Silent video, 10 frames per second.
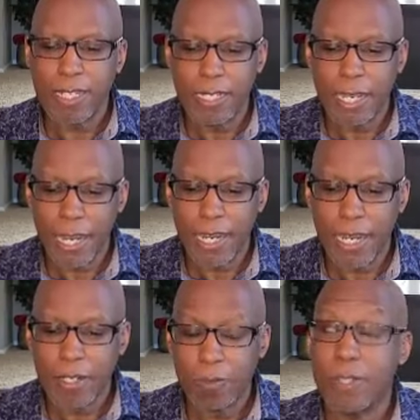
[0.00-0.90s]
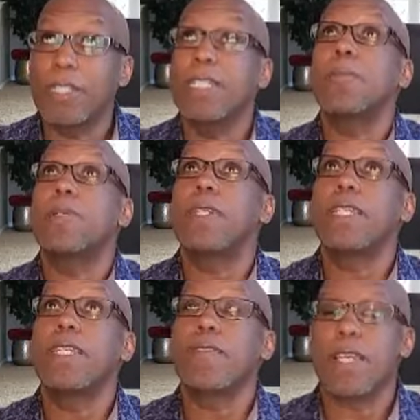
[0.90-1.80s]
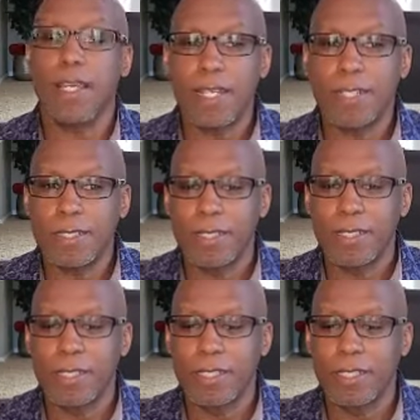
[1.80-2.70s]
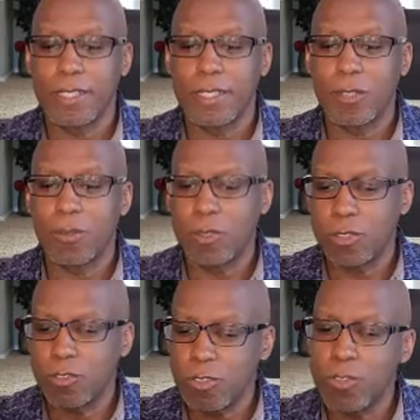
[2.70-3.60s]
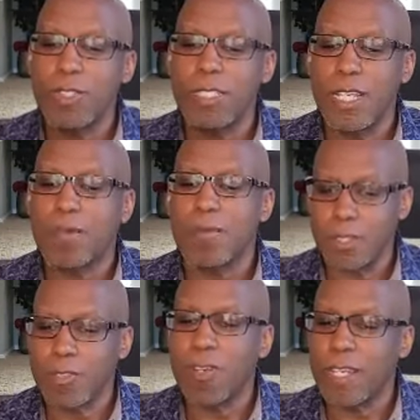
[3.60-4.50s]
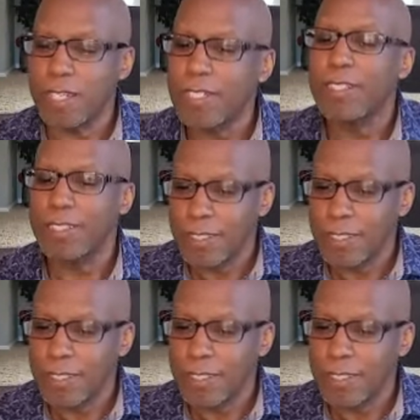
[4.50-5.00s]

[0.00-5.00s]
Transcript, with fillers: that he had when he believed God was truly demonstrated